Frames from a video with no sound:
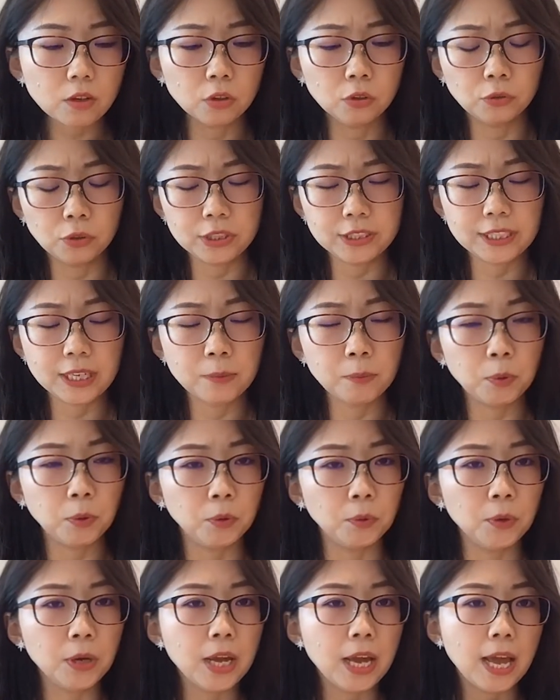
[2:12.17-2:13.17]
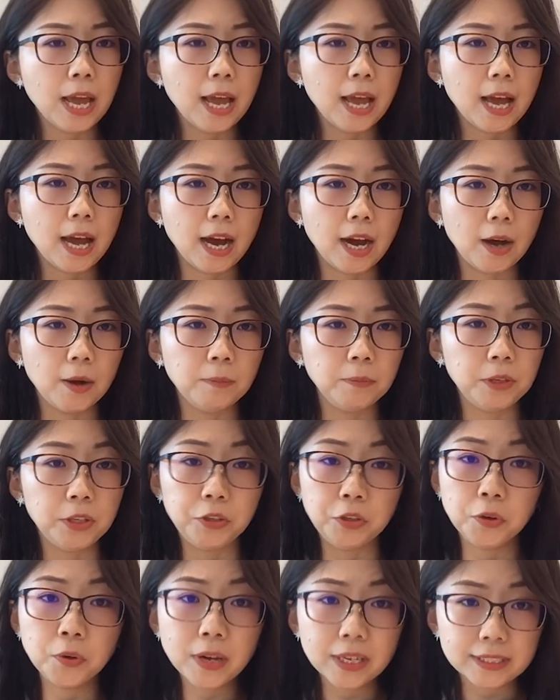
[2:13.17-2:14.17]
For example, in
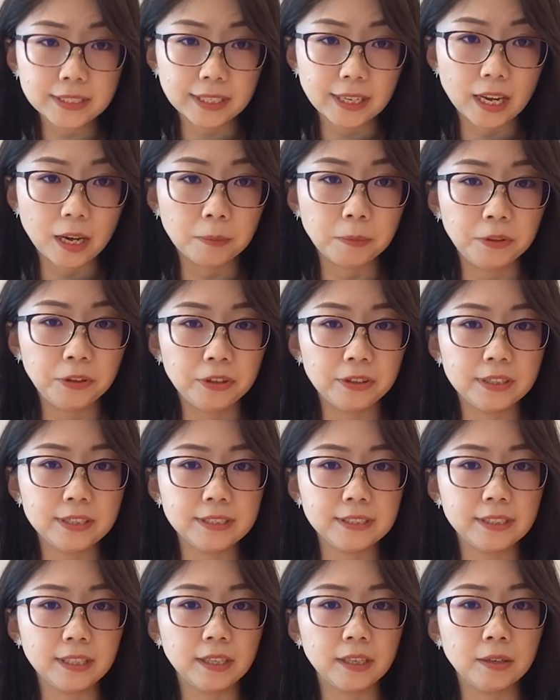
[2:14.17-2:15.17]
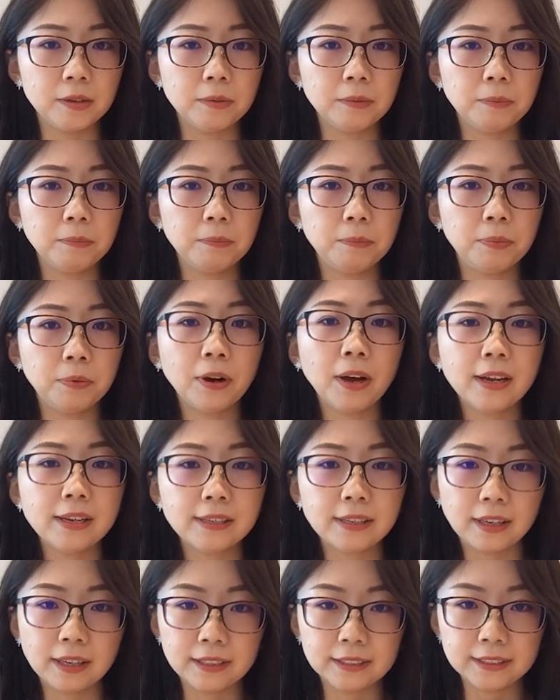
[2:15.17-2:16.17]
US GAAP, there is a bright
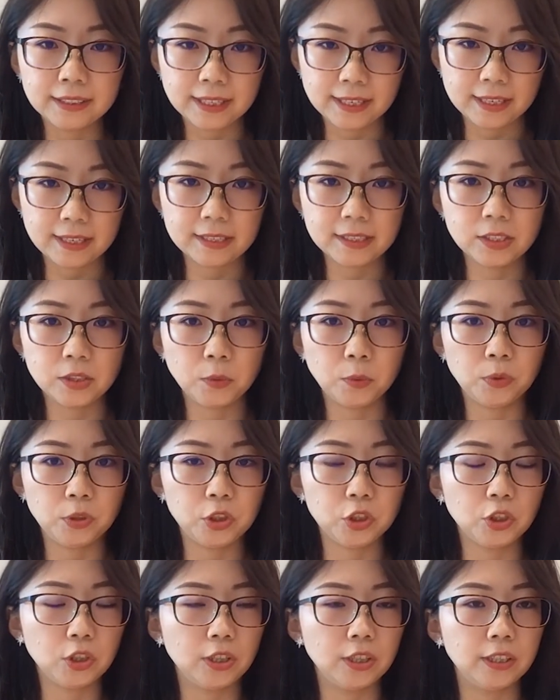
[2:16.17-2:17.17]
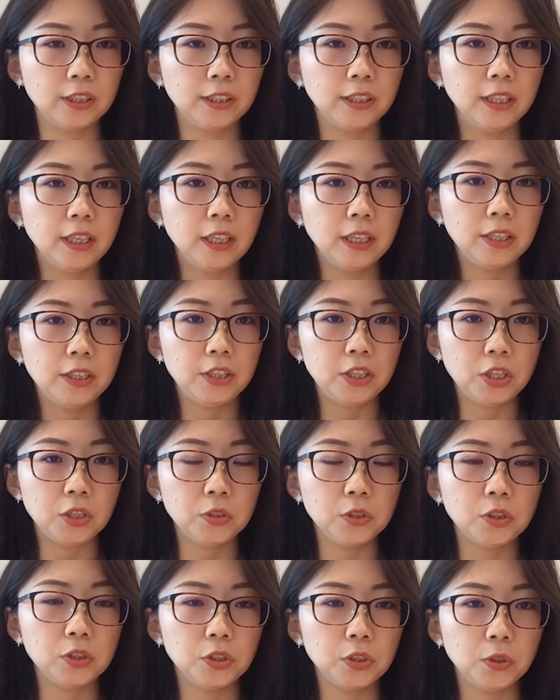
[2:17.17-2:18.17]
line test which are
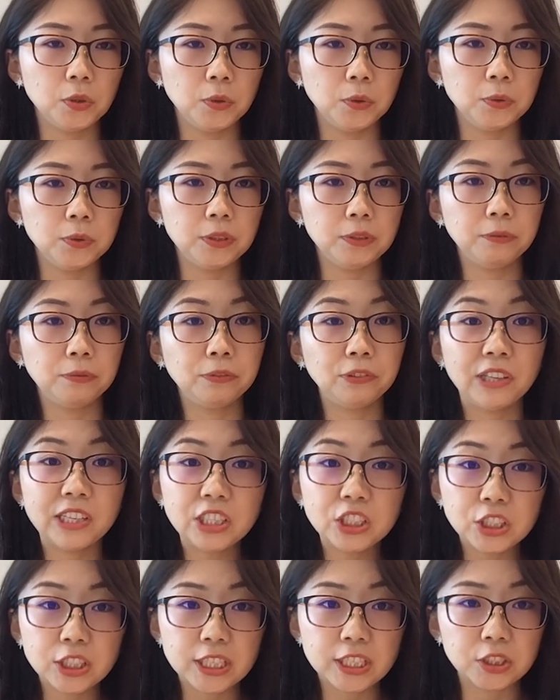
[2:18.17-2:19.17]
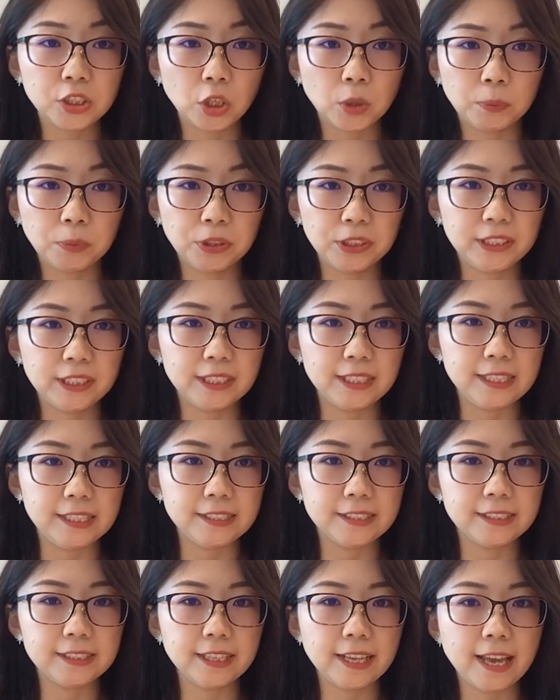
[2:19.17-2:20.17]
used to differentiate operating
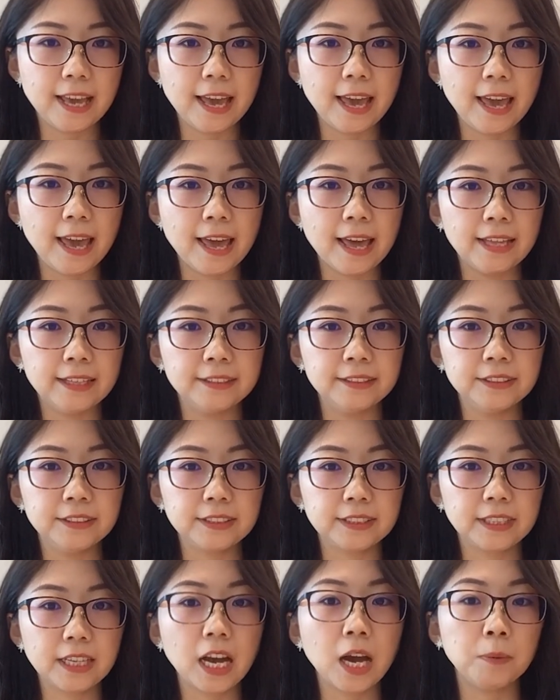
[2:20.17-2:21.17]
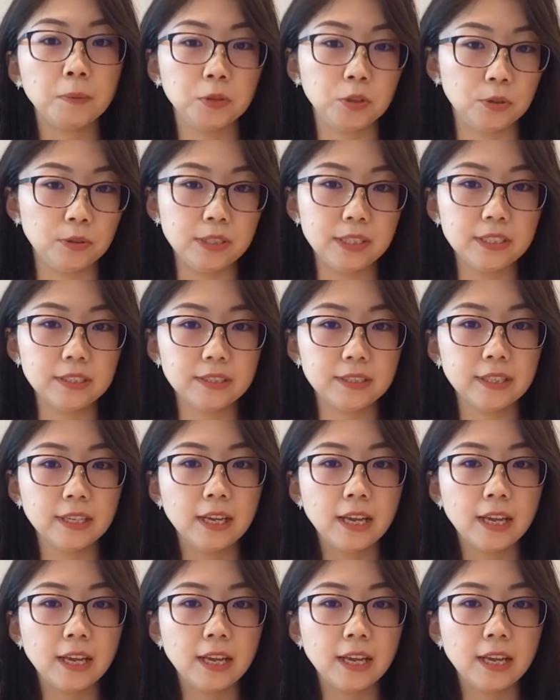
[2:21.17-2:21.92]
lease and capital lease.